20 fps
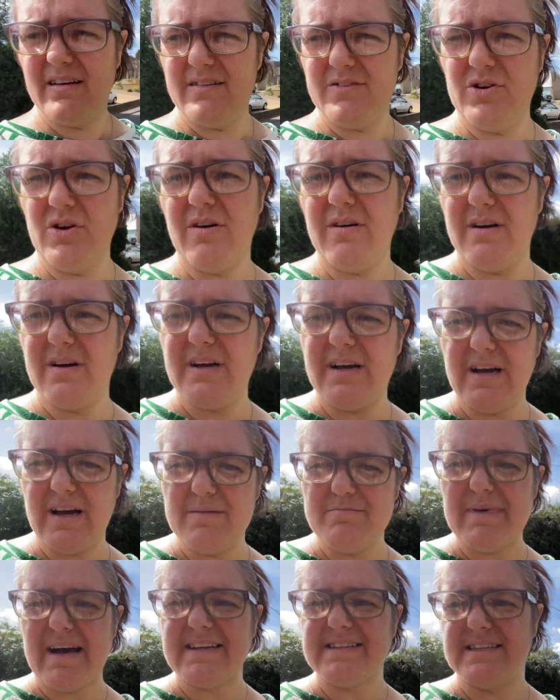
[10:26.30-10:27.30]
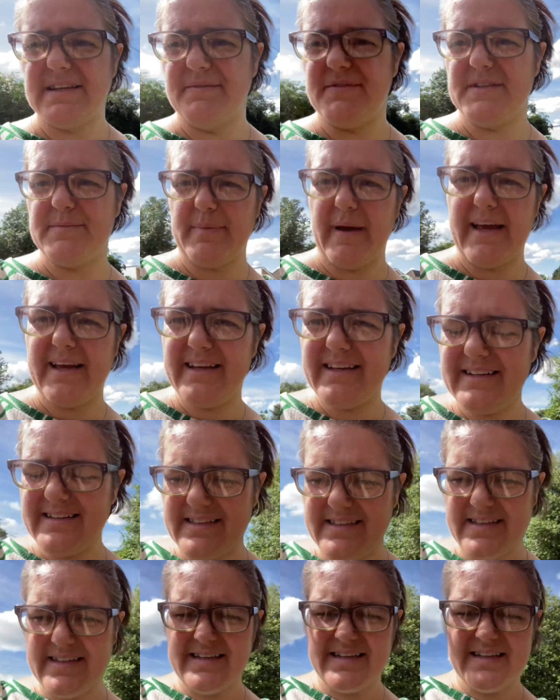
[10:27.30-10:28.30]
not a massive space,